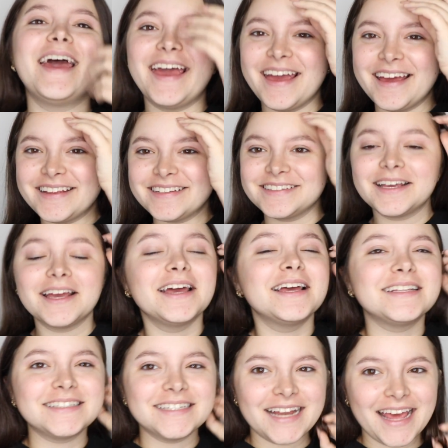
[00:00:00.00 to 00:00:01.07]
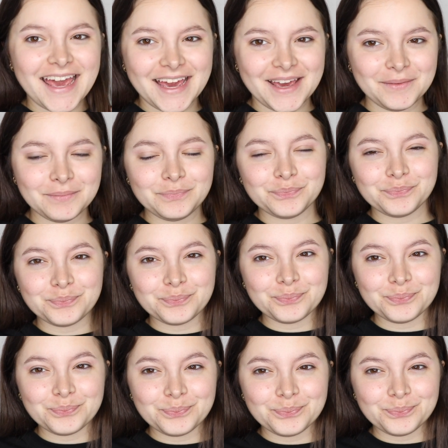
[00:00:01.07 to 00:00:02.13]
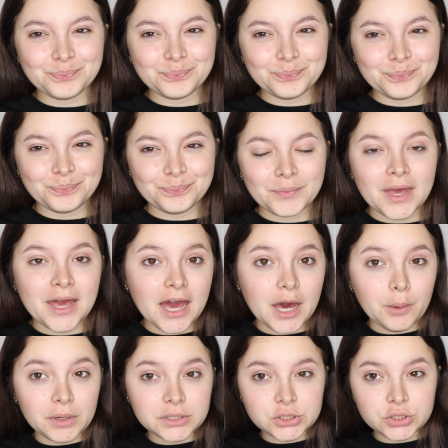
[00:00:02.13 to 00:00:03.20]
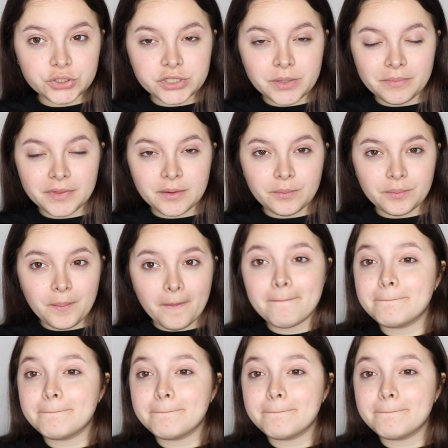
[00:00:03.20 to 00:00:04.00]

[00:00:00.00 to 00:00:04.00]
And today I wanted to do something